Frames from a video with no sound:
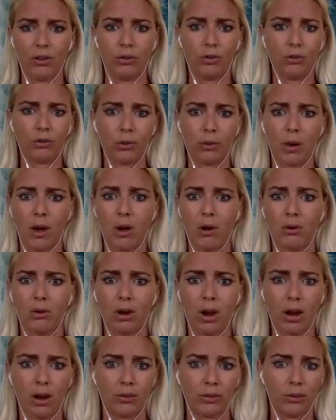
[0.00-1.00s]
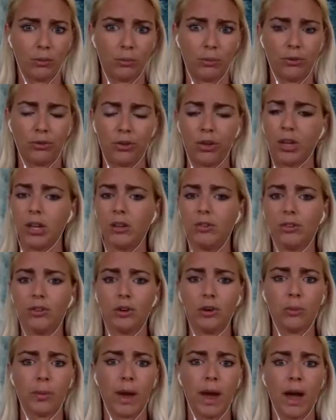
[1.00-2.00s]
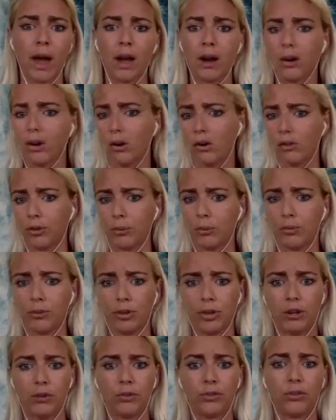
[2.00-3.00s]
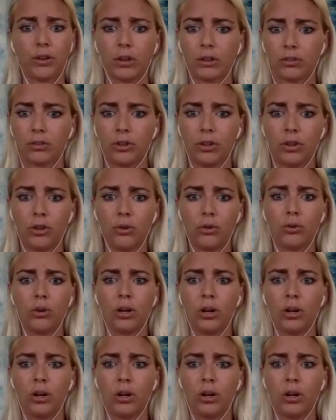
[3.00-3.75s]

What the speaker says: you somehow got some seeds in your bag or some seeds stuck to you,